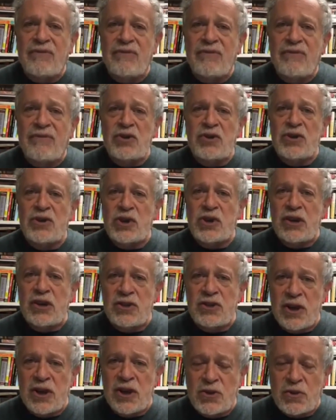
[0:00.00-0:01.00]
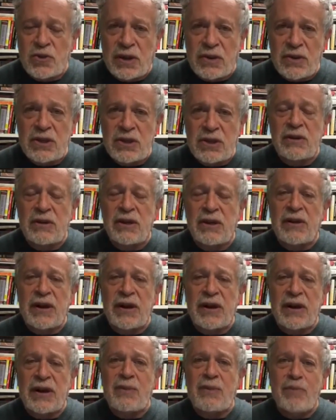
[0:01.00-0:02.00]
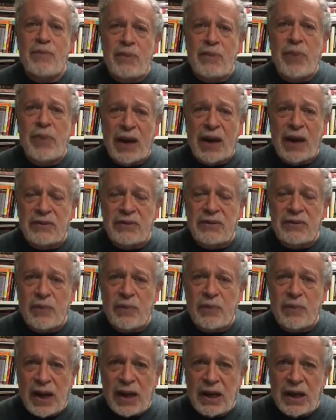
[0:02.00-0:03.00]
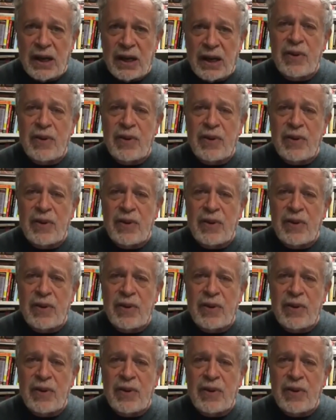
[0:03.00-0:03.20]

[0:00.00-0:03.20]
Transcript: avoids his constituents, there is a big penalty to pay,